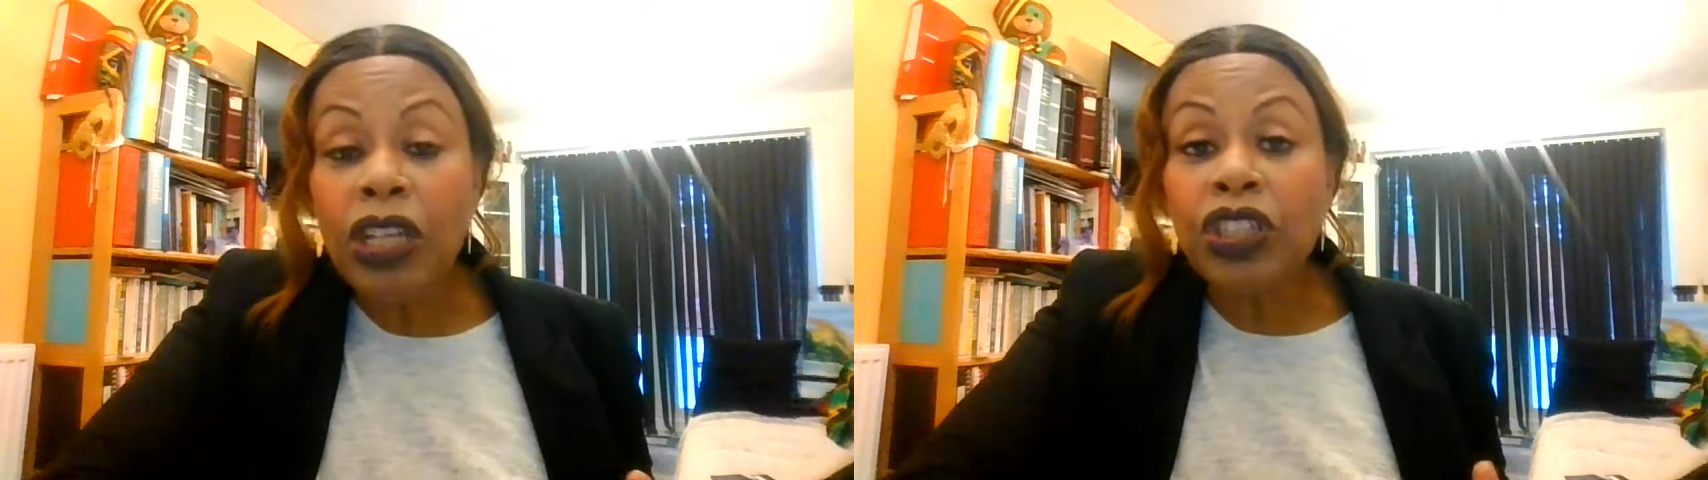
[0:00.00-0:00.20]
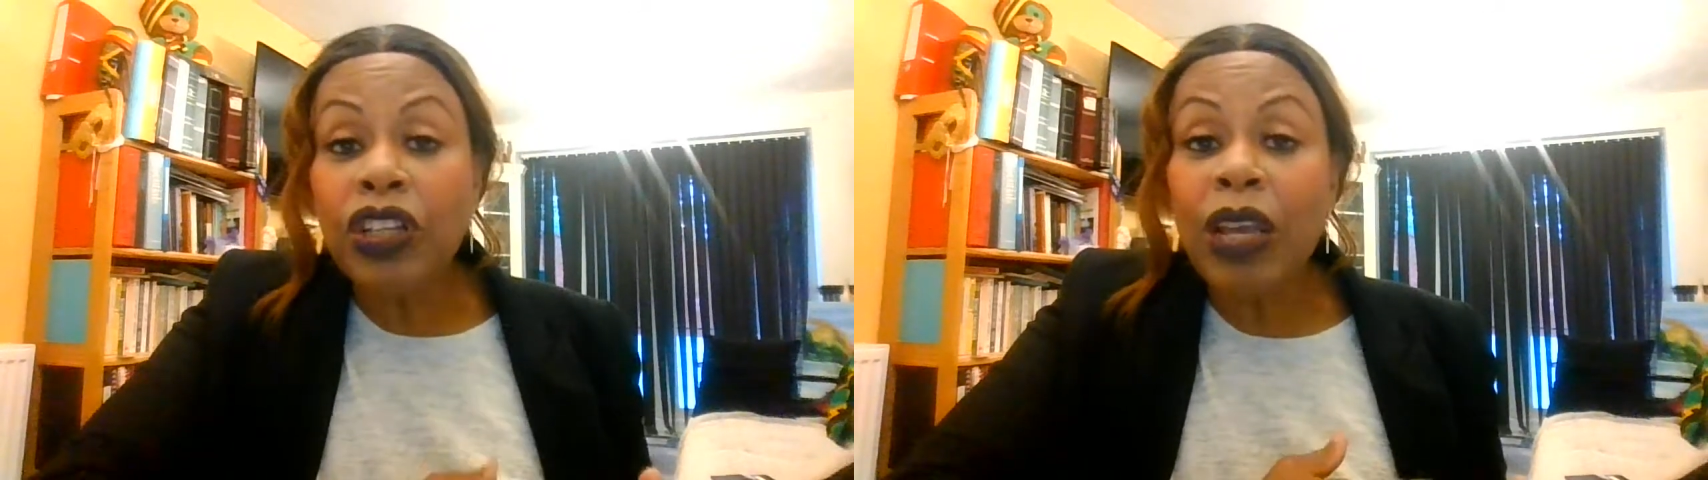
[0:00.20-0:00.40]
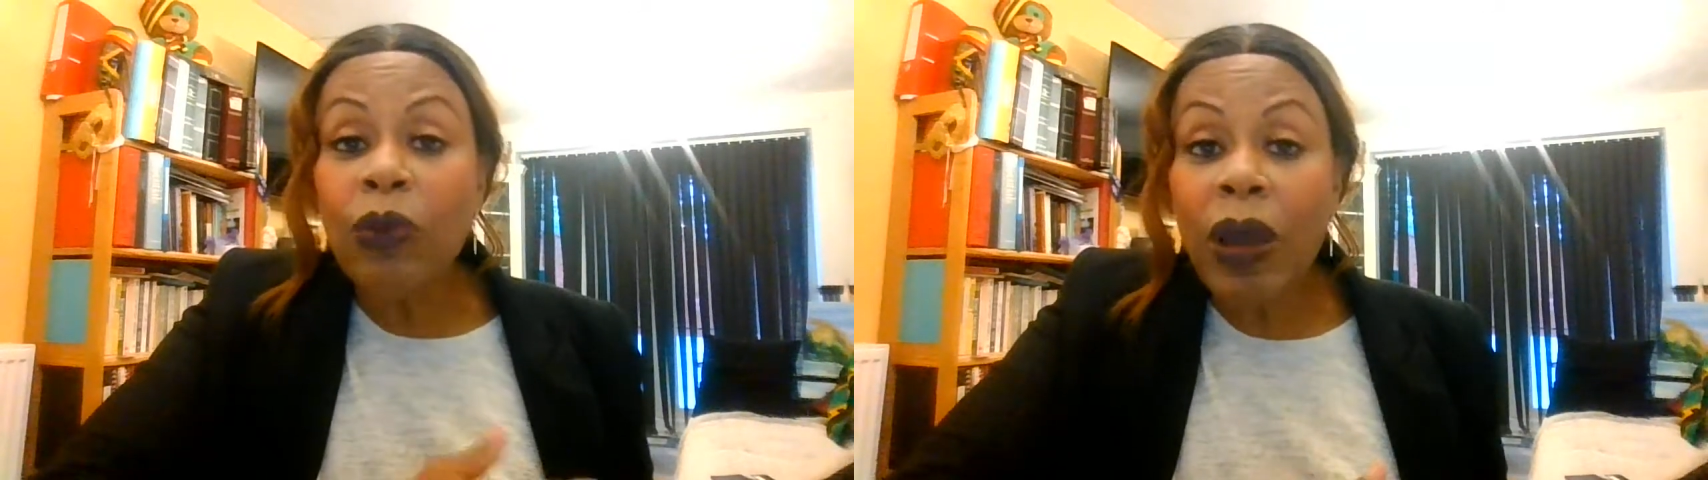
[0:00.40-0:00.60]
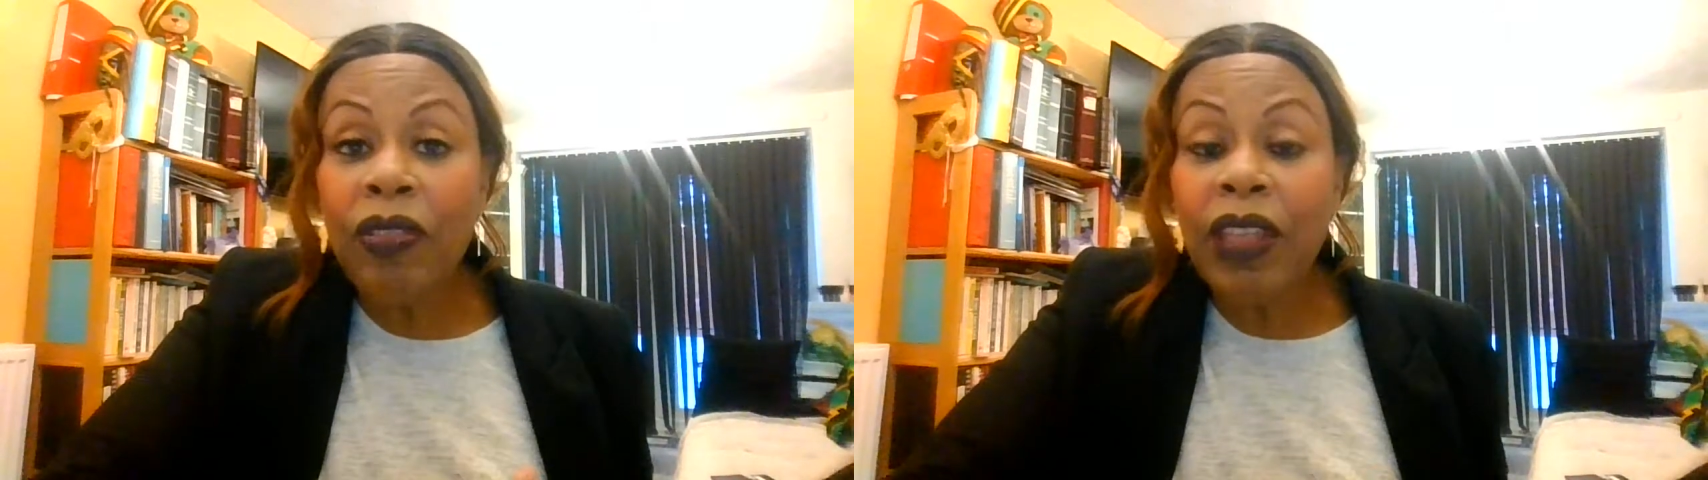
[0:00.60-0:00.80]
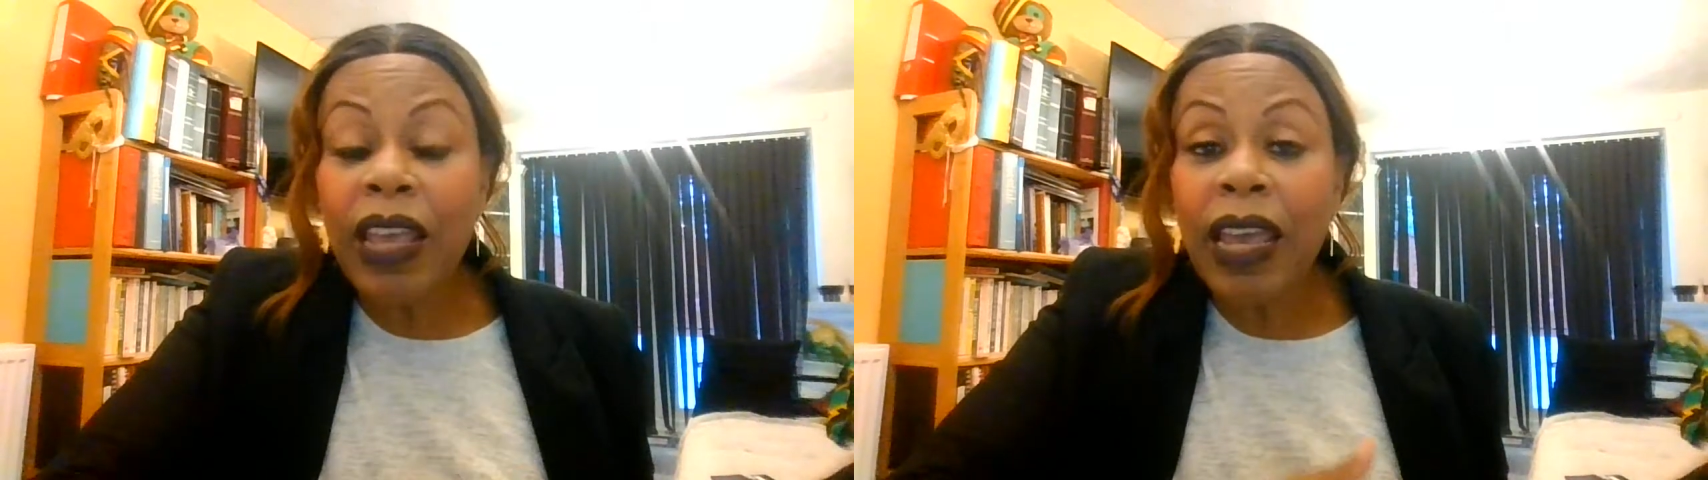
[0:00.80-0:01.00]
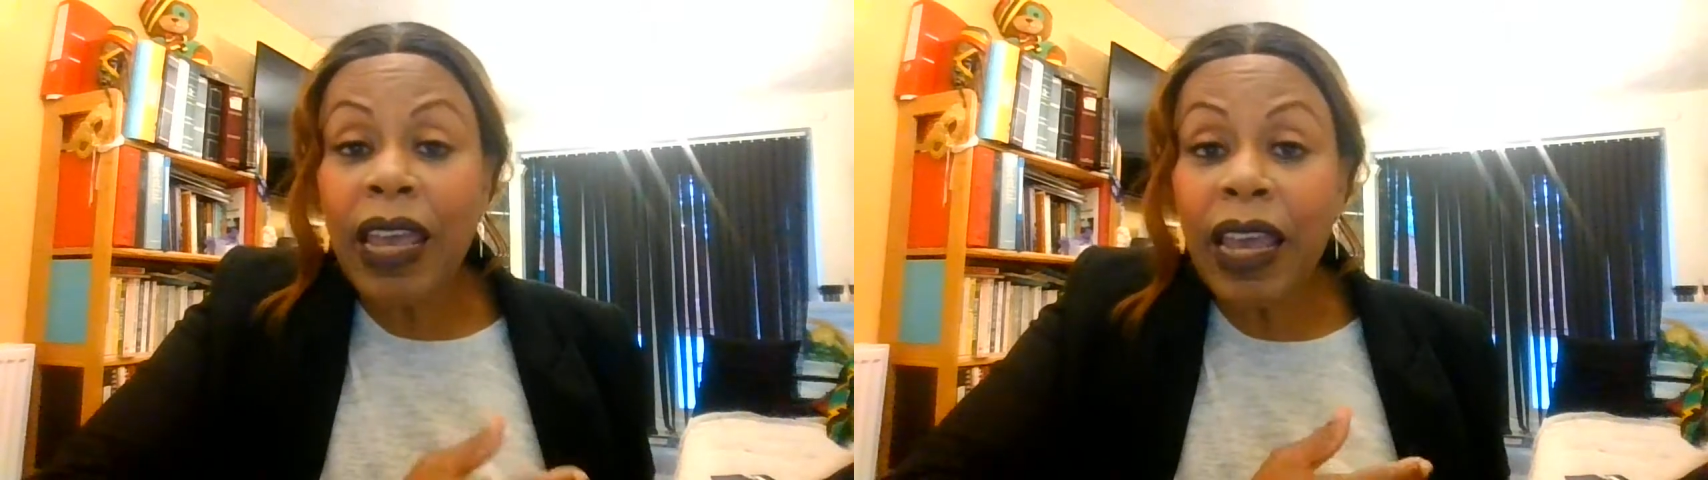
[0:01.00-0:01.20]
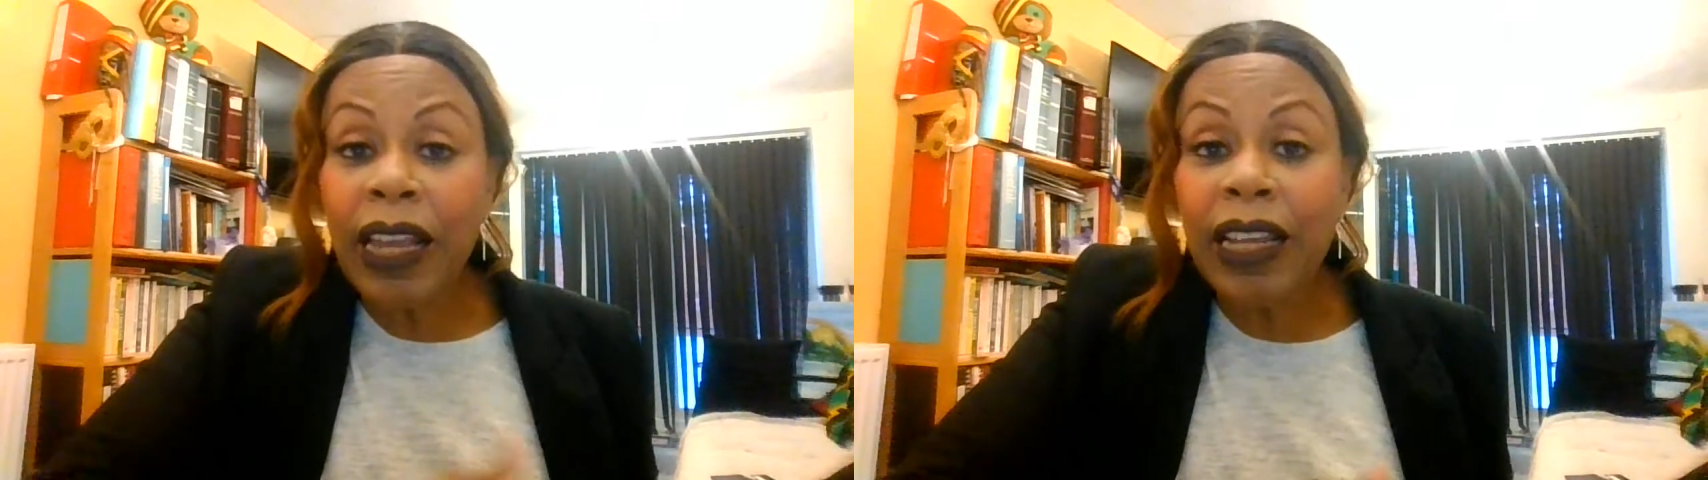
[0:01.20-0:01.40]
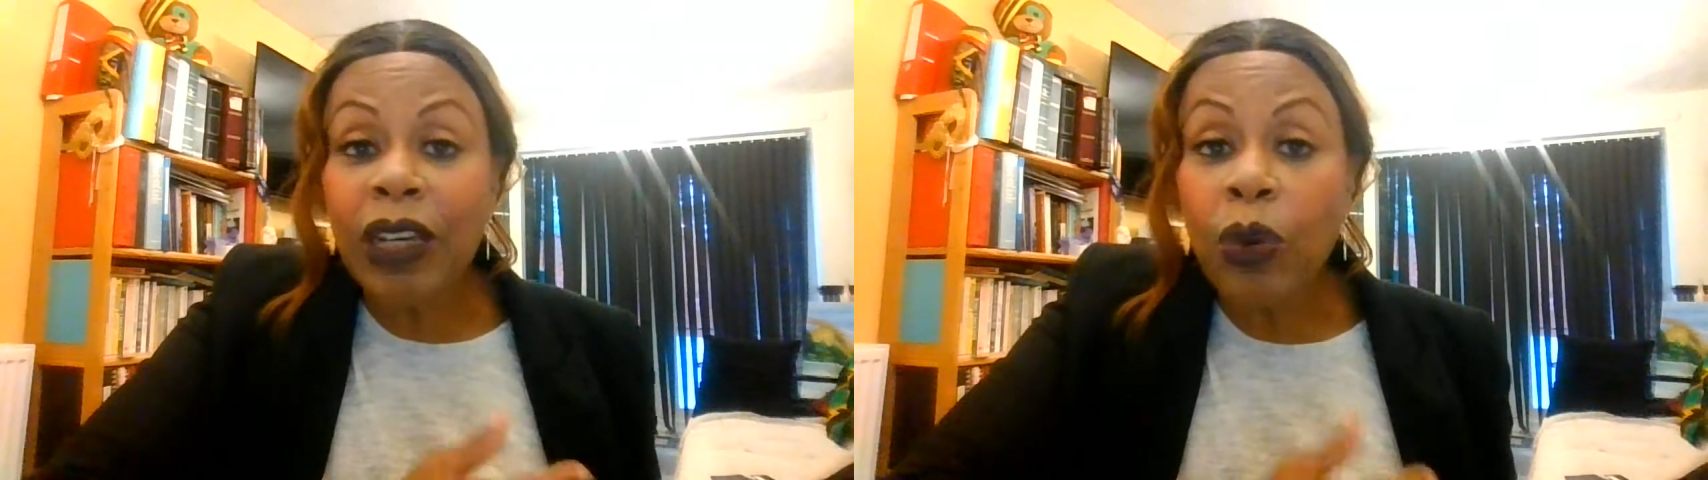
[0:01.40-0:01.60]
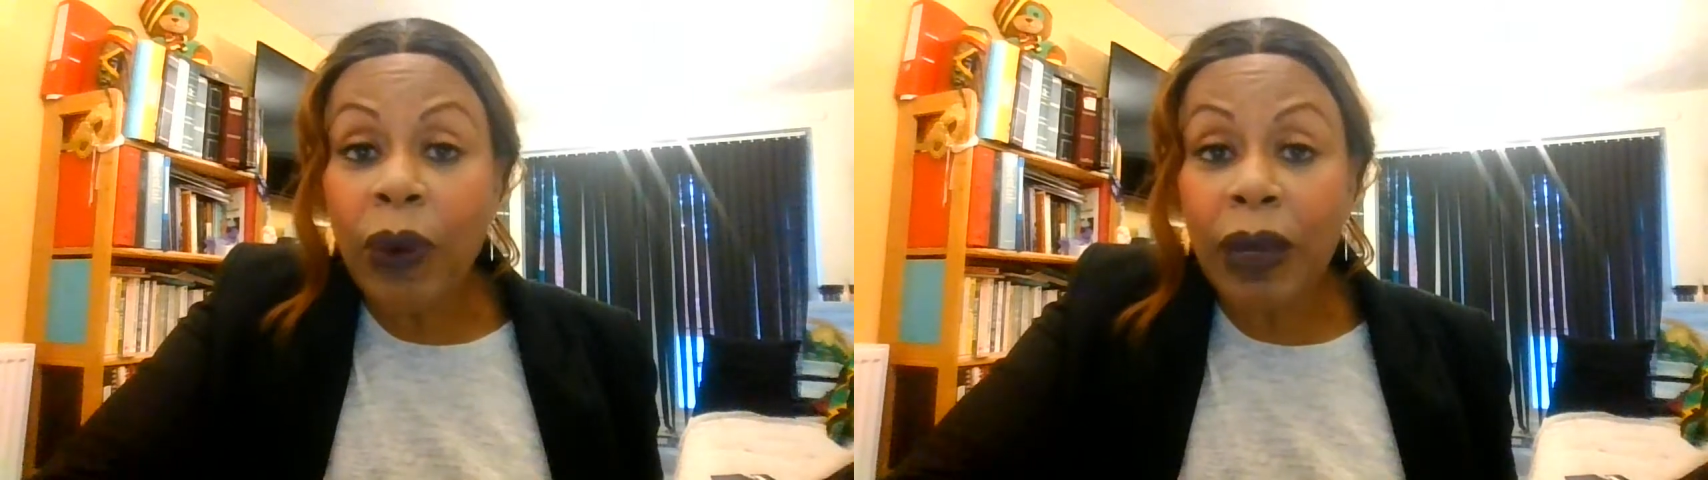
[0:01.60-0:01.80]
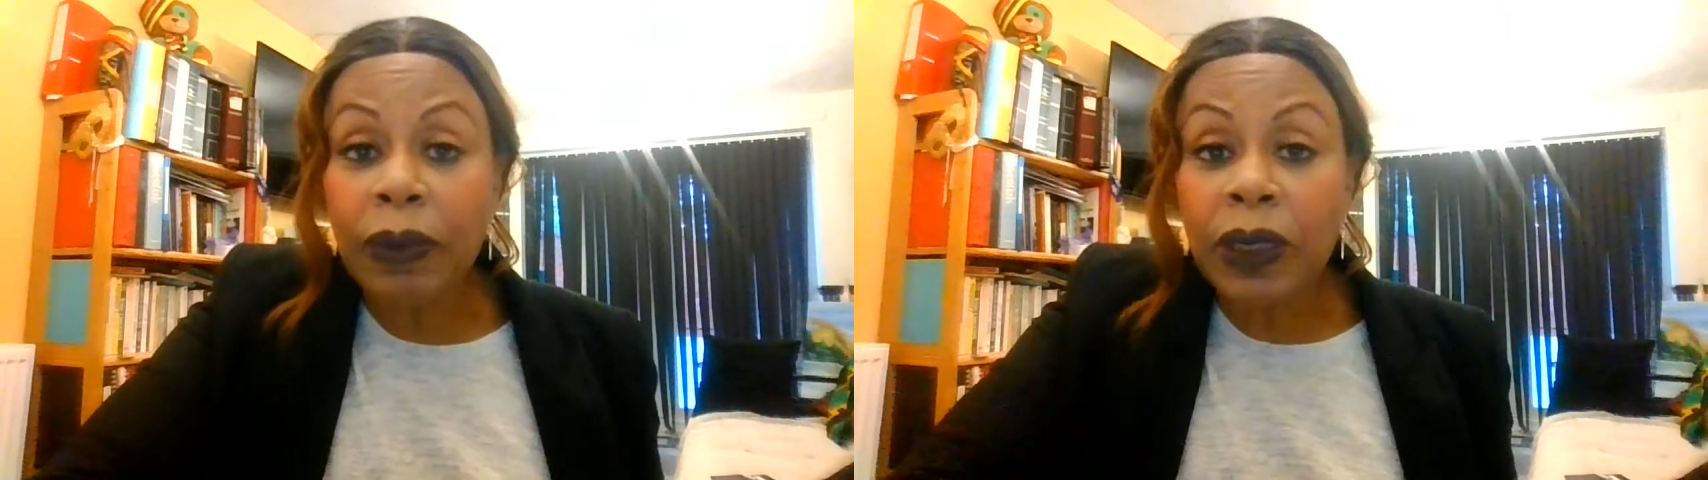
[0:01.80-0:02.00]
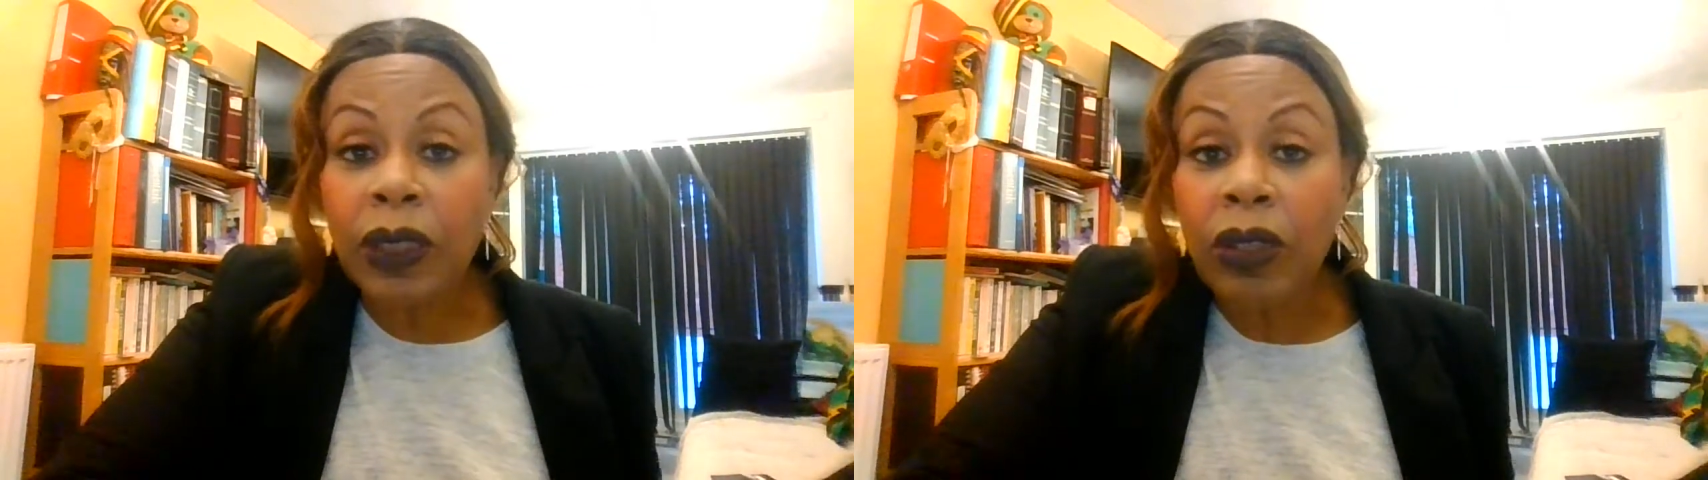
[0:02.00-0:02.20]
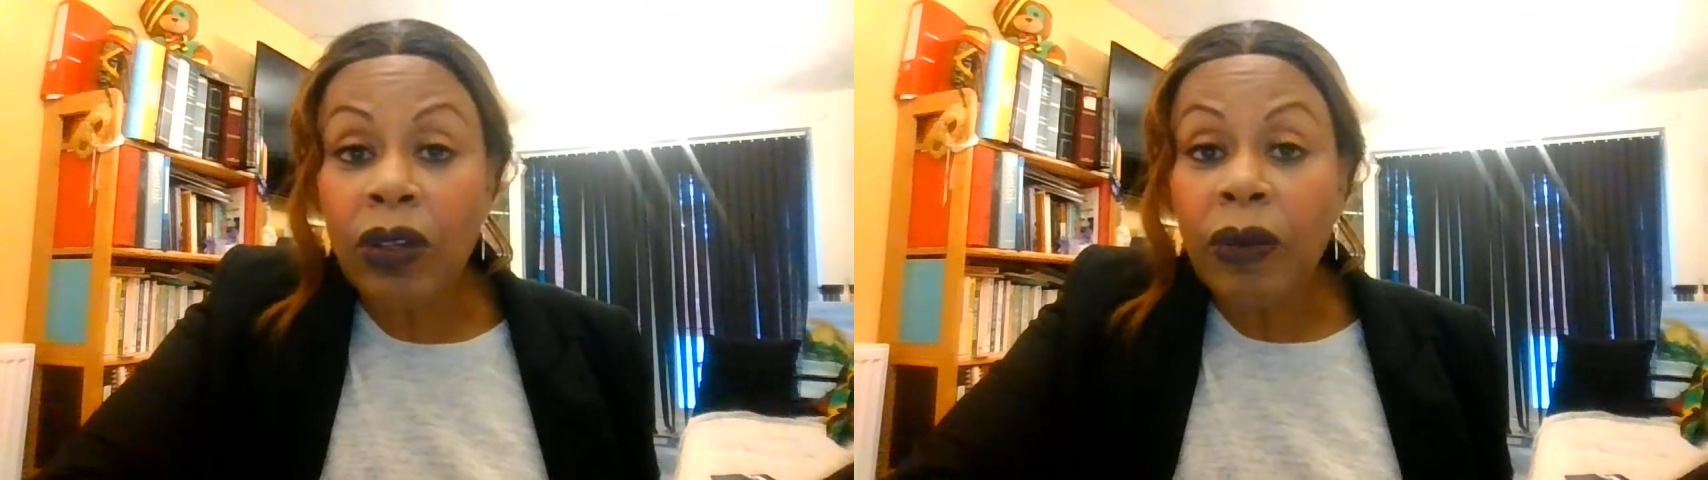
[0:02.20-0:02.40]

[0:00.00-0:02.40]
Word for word: So they went there ill-equipped